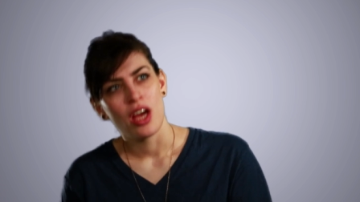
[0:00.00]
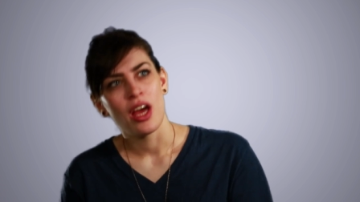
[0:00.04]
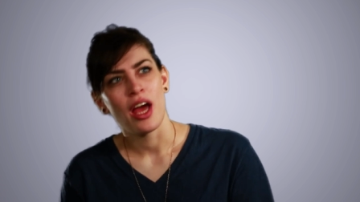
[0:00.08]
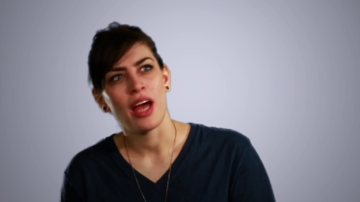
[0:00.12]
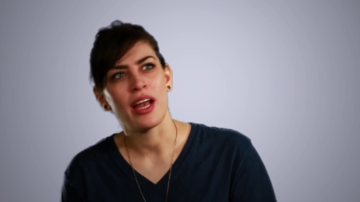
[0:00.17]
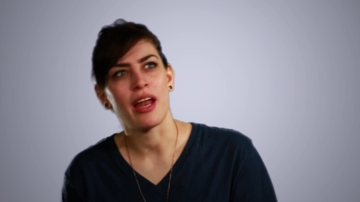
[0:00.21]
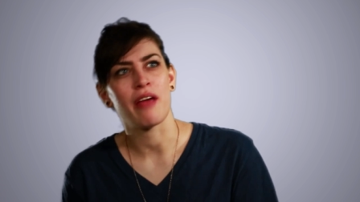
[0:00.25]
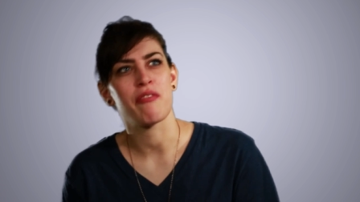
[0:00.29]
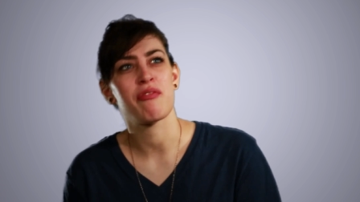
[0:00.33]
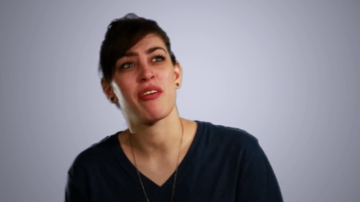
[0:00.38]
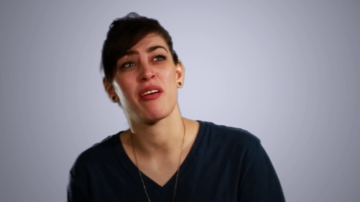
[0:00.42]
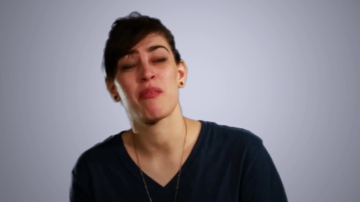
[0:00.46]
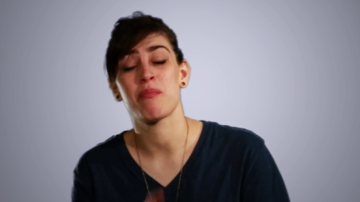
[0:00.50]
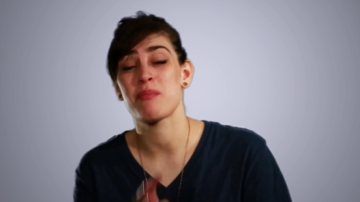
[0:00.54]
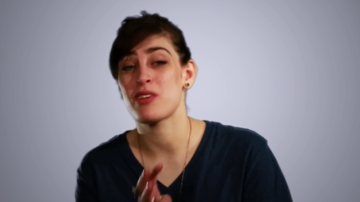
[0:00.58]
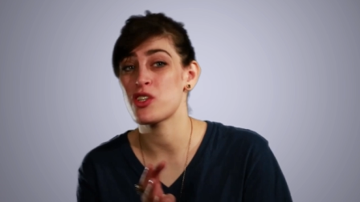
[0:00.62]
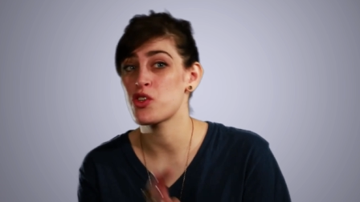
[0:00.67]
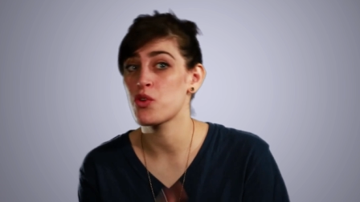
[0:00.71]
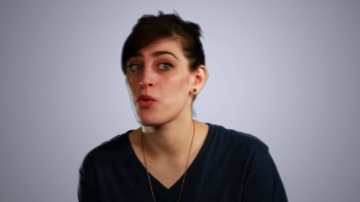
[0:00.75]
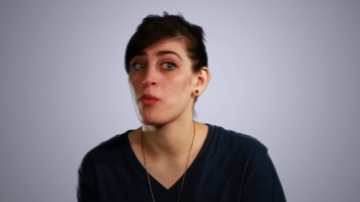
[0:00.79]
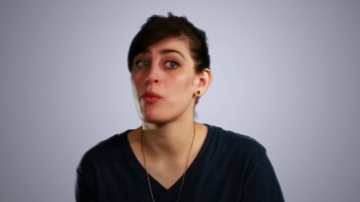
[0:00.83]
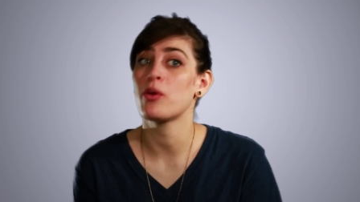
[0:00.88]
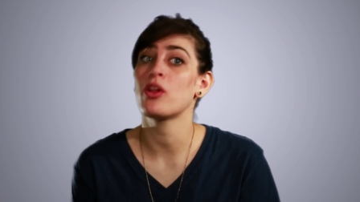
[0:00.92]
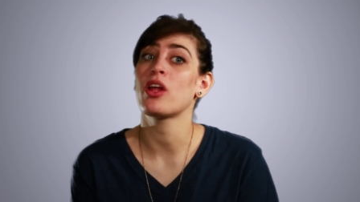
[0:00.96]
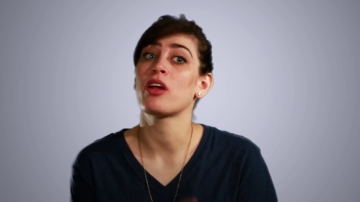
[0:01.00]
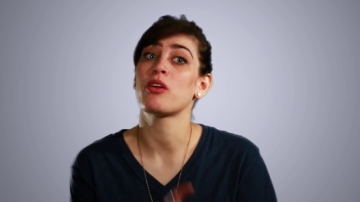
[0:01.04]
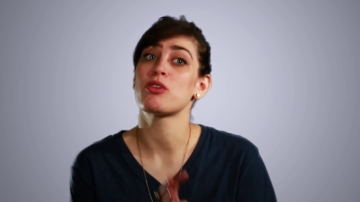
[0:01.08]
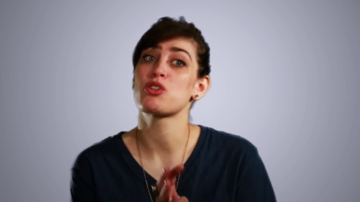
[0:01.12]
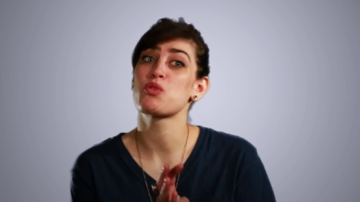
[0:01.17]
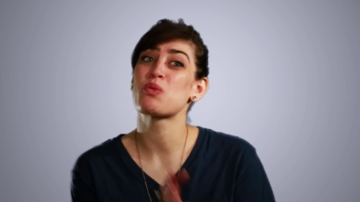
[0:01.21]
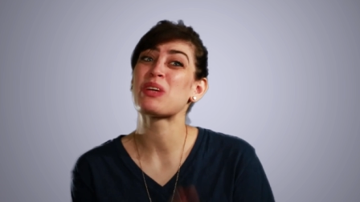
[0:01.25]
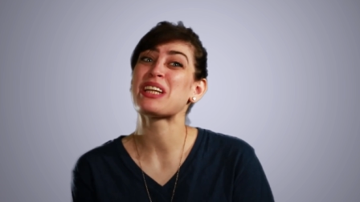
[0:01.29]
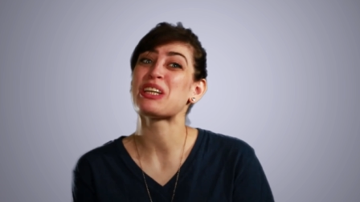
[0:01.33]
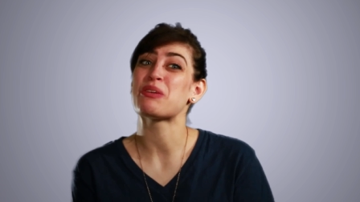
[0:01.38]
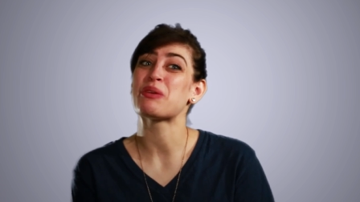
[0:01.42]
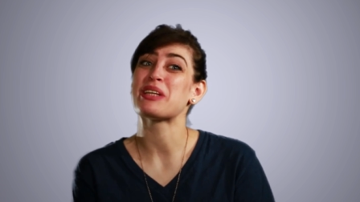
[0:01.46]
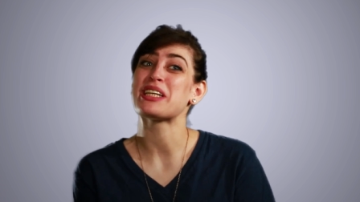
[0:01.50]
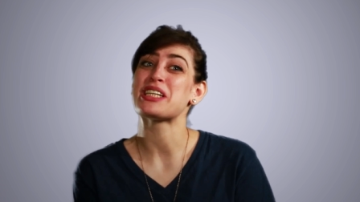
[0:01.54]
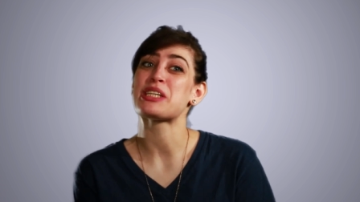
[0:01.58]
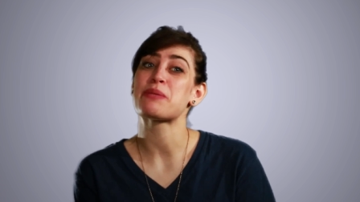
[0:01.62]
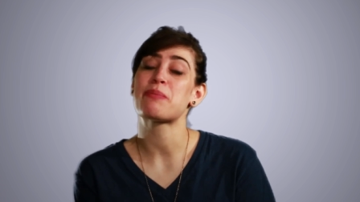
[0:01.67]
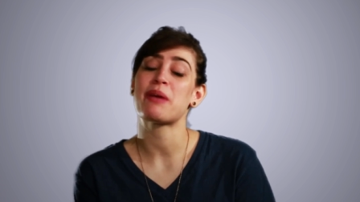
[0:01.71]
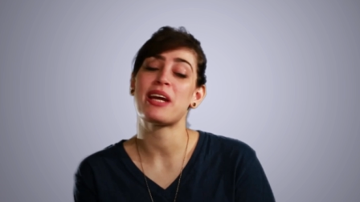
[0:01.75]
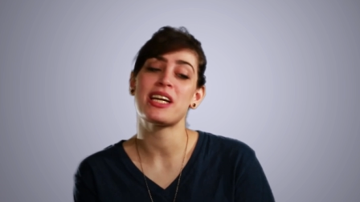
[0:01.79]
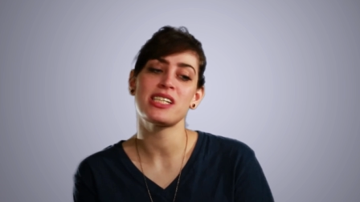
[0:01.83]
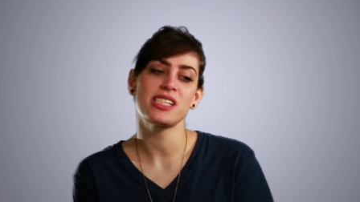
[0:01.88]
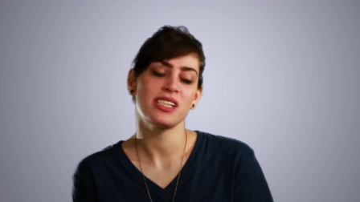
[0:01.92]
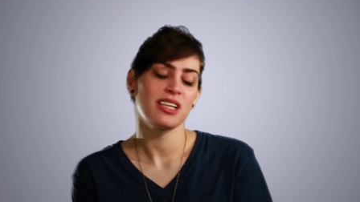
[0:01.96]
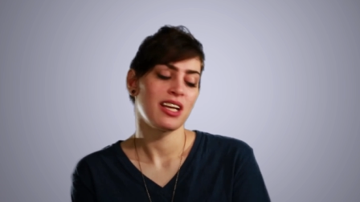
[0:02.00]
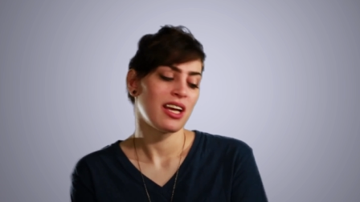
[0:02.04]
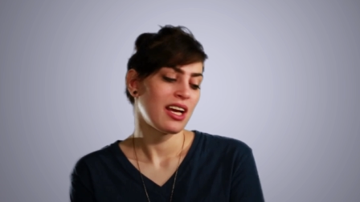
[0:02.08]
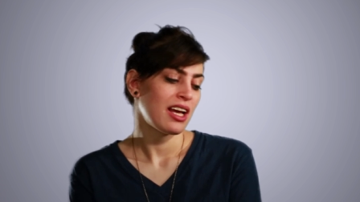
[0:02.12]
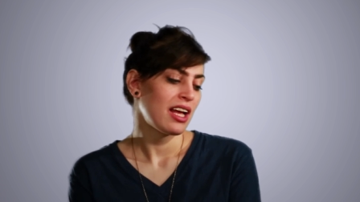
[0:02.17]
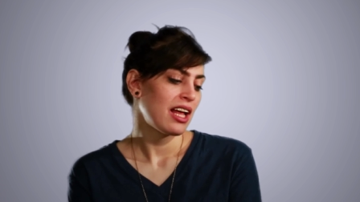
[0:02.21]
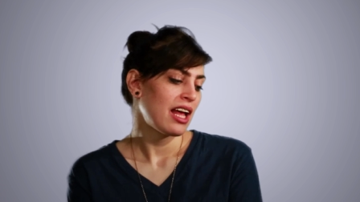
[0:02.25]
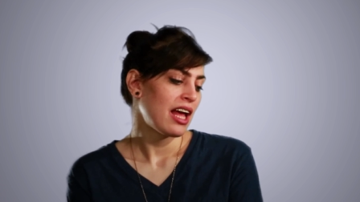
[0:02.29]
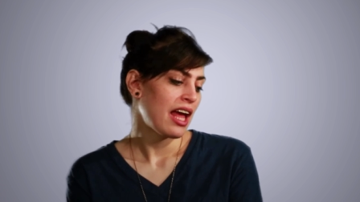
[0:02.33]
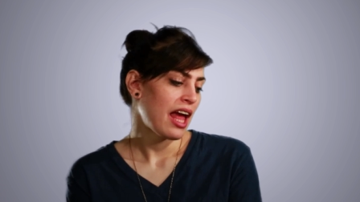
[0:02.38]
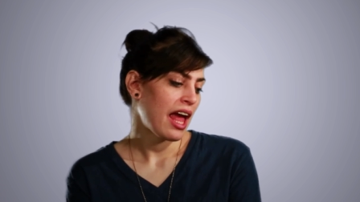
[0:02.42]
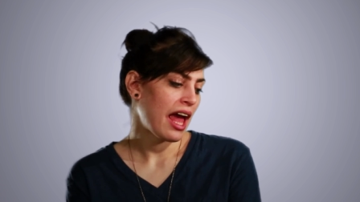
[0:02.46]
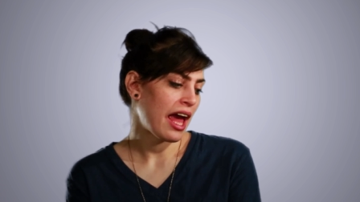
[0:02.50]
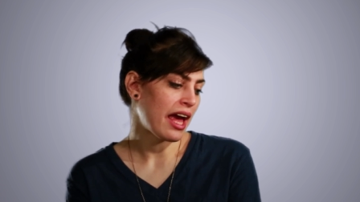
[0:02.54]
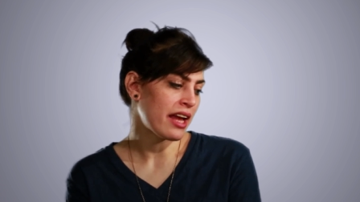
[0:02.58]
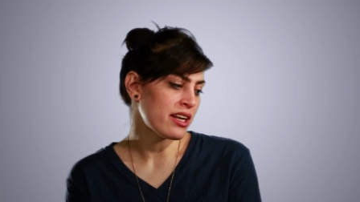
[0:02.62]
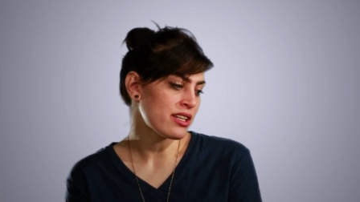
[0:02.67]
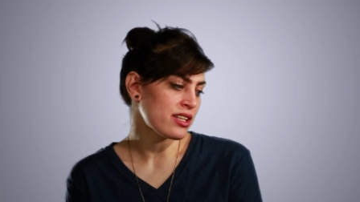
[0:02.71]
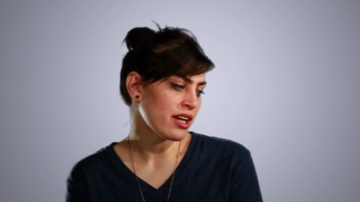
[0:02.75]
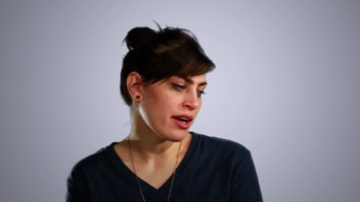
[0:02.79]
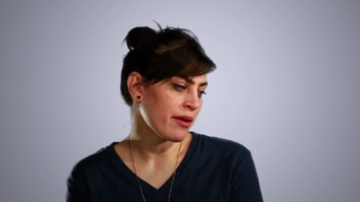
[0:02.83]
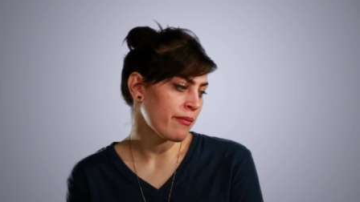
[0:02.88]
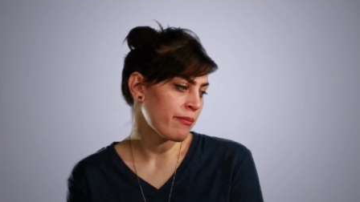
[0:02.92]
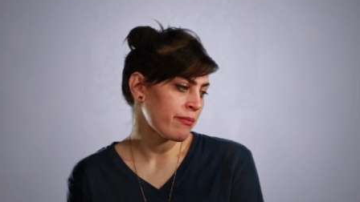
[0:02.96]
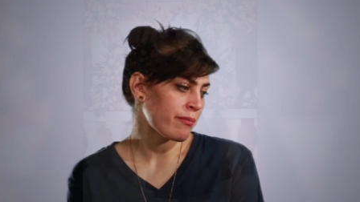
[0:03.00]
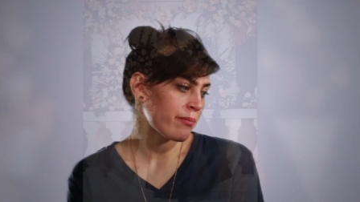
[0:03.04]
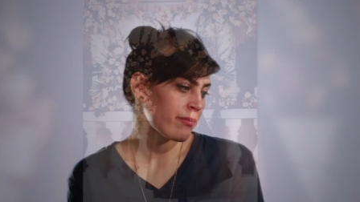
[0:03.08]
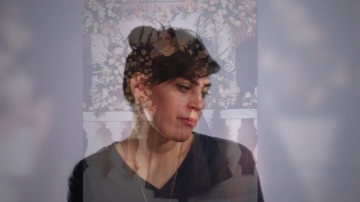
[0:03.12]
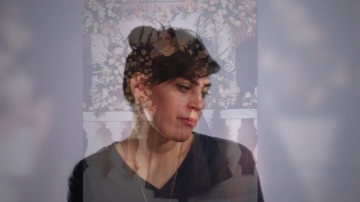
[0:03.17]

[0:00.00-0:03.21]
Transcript: and I felt miserable and I was really really depressed, and um,